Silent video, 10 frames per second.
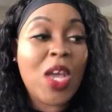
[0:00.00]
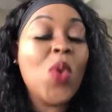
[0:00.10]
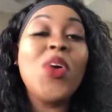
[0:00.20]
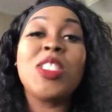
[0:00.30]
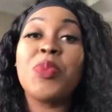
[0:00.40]

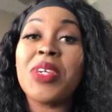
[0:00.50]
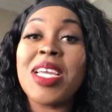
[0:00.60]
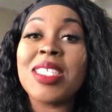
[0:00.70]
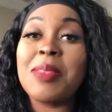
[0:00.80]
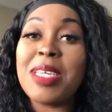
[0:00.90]
Which
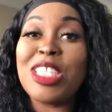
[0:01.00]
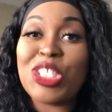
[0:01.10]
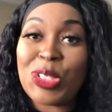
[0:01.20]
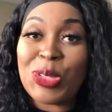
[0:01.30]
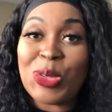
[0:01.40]
brings me
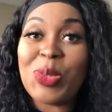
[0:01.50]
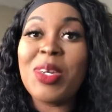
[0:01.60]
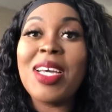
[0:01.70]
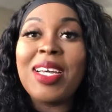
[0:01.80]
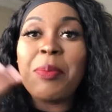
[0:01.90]
to
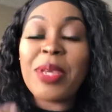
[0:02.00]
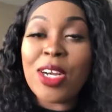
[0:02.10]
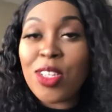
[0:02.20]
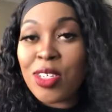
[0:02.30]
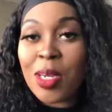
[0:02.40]

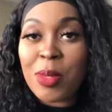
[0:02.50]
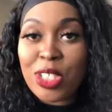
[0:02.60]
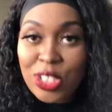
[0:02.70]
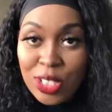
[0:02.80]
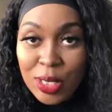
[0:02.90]
pillar number
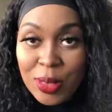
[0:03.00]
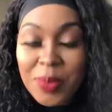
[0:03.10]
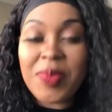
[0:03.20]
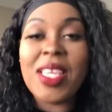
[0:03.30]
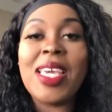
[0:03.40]
2,
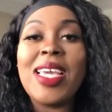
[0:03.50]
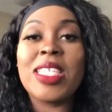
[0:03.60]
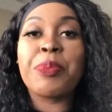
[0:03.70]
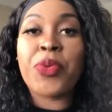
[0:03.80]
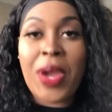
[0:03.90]
is
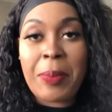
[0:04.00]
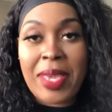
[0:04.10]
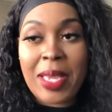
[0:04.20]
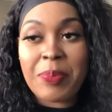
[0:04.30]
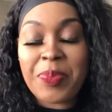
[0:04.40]

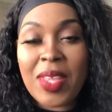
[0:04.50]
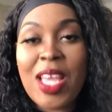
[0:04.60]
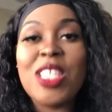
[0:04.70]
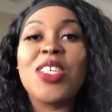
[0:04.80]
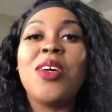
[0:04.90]
prepping.
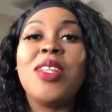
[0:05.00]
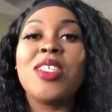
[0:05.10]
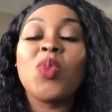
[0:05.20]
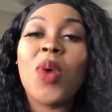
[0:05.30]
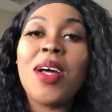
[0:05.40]
So there's
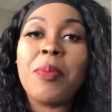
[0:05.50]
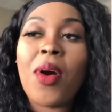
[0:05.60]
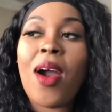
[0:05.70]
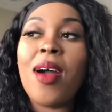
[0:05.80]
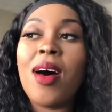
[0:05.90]
one
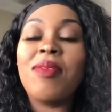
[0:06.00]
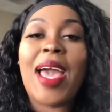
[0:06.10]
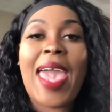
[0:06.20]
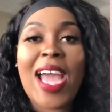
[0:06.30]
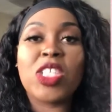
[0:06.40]
part of
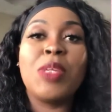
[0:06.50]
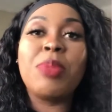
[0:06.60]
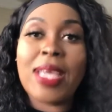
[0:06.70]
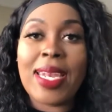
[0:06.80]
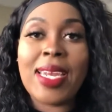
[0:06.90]
like actually
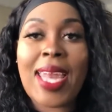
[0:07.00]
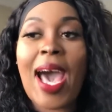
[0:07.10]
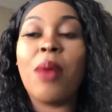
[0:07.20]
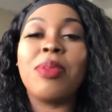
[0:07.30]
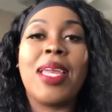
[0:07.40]
planning it
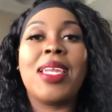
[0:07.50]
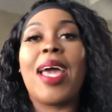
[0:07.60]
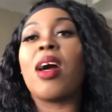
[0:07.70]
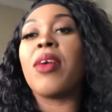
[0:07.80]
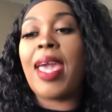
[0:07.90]
out, planning
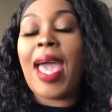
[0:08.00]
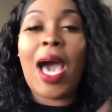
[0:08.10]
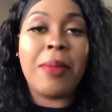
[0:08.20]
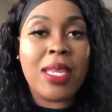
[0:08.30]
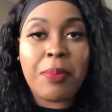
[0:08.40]
like, okay, how
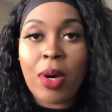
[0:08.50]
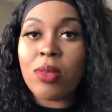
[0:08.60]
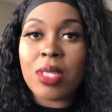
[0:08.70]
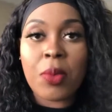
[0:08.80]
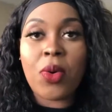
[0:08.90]
many
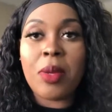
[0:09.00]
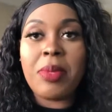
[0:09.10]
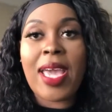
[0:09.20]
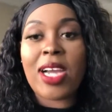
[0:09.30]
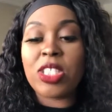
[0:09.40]
posts I'm going to
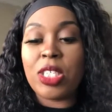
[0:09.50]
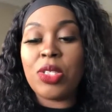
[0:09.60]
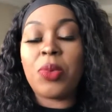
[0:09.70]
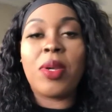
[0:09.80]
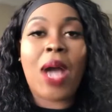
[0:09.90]
be actually
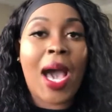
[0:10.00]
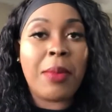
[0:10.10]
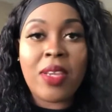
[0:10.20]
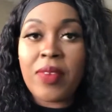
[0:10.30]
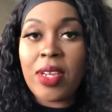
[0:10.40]
doing, how
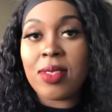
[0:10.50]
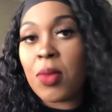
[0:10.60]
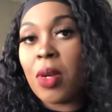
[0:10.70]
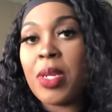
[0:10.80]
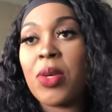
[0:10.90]
many videos I'm
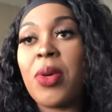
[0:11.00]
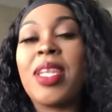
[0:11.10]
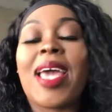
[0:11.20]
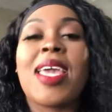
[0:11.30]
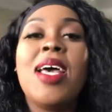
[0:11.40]
going to be doing,
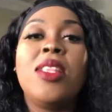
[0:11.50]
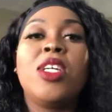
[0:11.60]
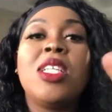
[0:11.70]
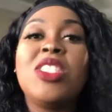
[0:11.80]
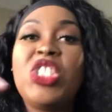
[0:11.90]
like the
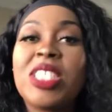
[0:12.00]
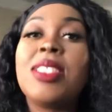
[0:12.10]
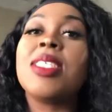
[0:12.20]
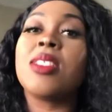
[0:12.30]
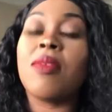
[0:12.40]

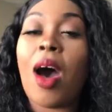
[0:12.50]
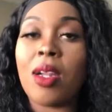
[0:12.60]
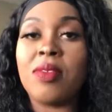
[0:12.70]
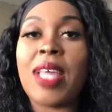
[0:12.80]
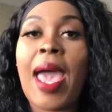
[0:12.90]
logistics of all
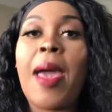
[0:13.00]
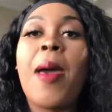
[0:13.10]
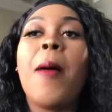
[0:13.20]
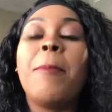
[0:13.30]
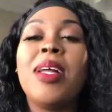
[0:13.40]
of that.
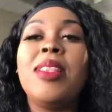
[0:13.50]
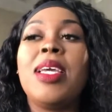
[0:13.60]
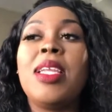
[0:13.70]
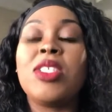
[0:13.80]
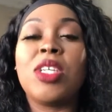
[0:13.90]
But then
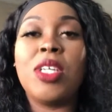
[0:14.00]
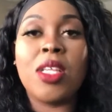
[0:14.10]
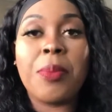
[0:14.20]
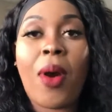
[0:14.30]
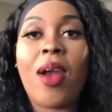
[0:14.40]
there's another
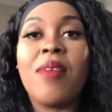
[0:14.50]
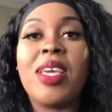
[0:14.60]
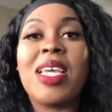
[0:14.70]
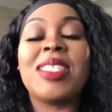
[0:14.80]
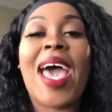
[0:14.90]
part of
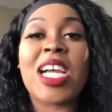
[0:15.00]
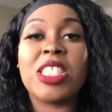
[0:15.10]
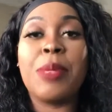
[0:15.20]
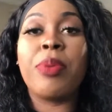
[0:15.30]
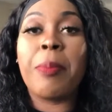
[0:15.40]
it is
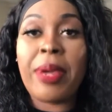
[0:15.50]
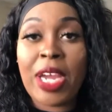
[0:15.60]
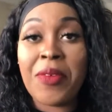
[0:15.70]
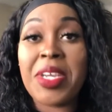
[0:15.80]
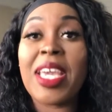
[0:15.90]
actually
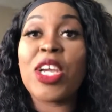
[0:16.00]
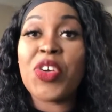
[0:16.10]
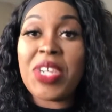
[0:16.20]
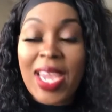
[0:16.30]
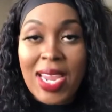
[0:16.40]
preparing and
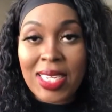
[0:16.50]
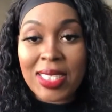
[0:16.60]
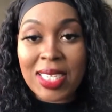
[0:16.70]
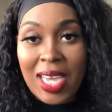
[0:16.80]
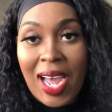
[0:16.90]
creating
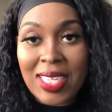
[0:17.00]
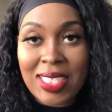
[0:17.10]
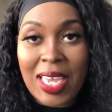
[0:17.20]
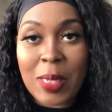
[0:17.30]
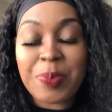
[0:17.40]
the content.